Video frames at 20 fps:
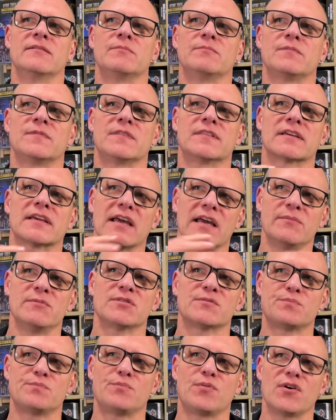The game is
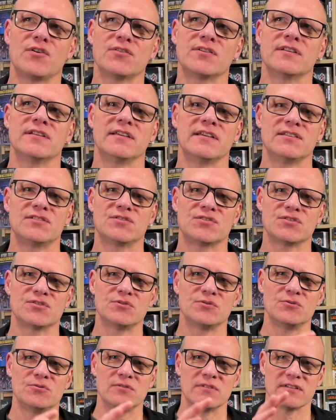broken
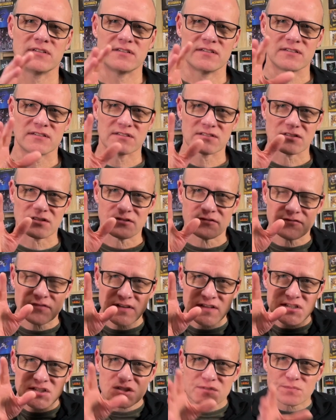into sort of
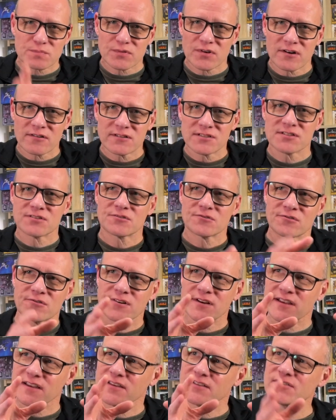
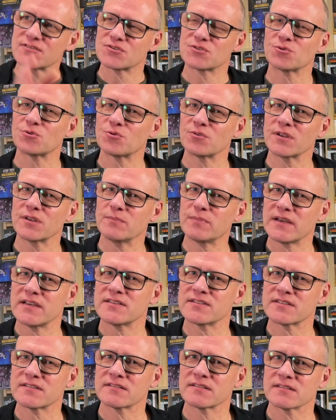exploratory
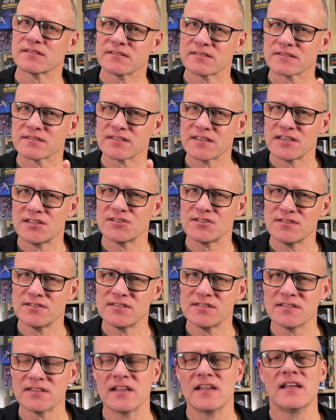story-based
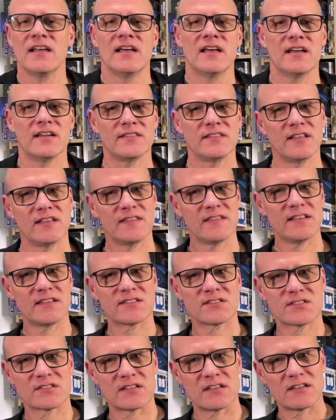sessions, and then
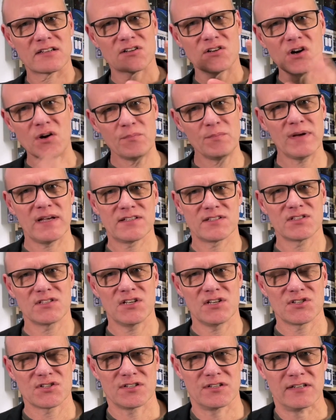there's a combat
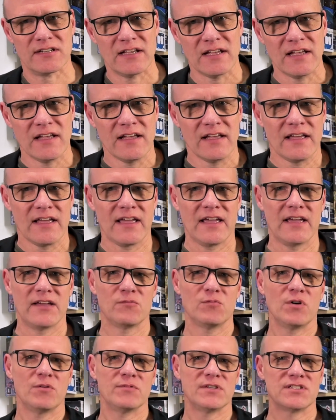session. And
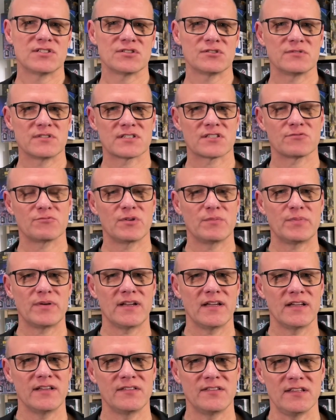what we do is that we
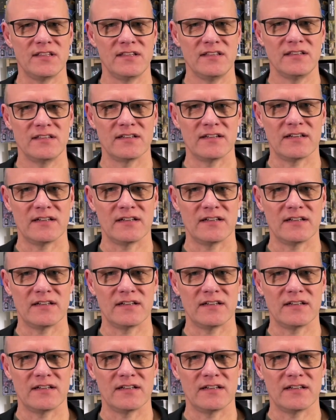play the